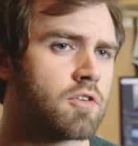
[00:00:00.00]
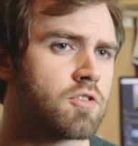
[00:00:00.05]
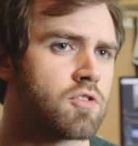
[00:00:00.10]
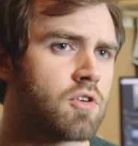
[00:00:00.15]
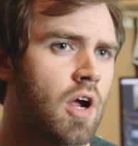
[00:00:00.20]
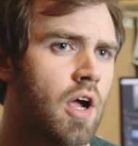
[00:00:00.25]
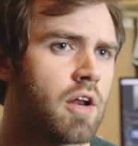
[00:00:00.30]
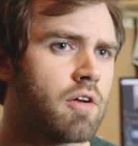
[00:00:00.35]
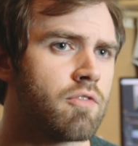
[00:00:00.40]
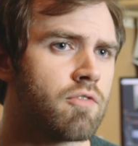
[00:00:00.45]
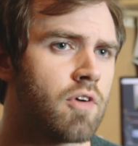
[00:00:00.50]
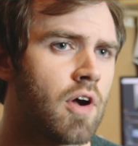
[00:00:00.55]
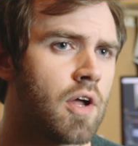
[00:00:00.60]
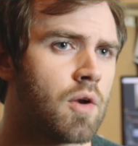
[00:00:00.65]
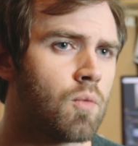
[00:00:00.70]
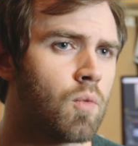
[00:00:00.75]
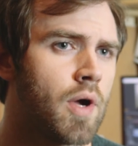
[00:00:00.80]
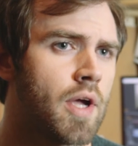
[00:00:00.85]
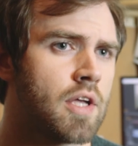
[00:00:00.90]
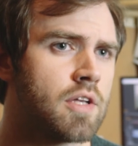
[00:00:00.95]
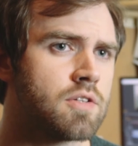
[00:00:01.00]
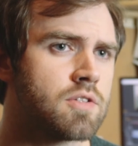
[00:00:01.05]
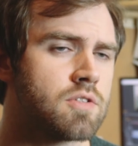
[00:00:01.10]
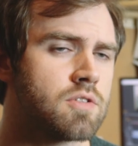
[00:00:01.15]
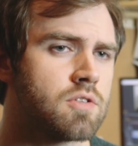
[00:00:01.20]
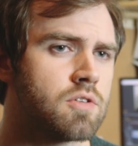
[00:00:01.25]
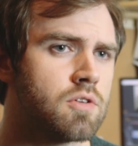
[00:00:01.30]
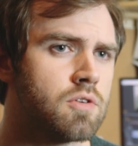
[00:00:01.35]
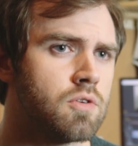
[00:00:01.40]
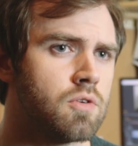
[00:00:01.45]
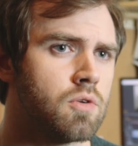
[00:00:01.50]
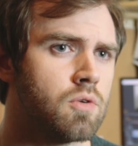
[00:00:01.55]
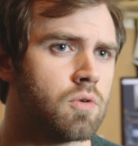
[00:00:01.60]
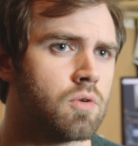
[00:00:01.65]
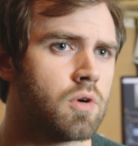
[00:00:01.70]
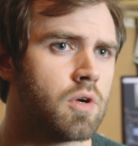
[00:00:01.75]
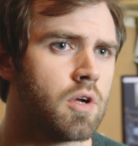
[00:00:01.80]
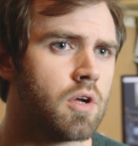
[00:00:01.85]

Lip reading: try and find ways to